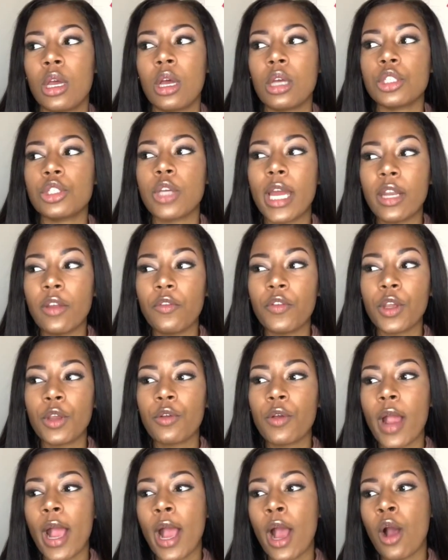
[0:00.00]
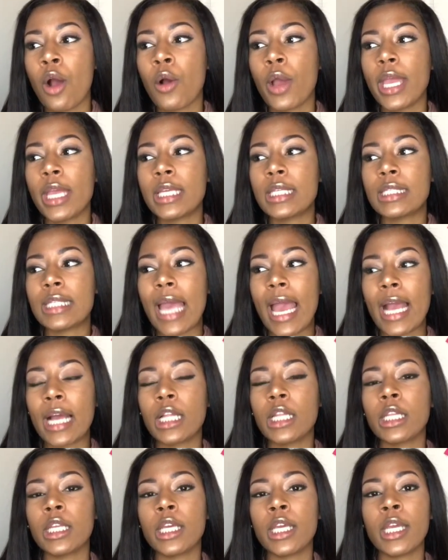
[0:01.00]
trying to figure out
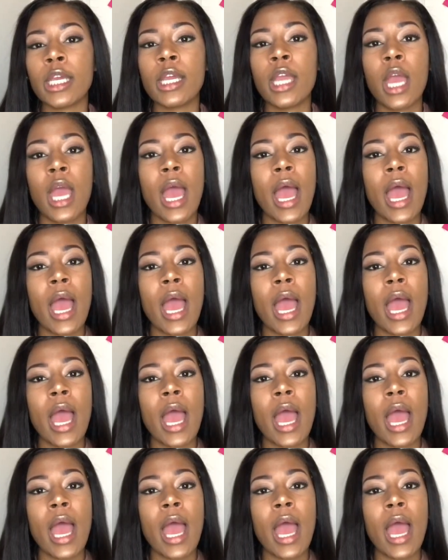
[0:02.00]
exactly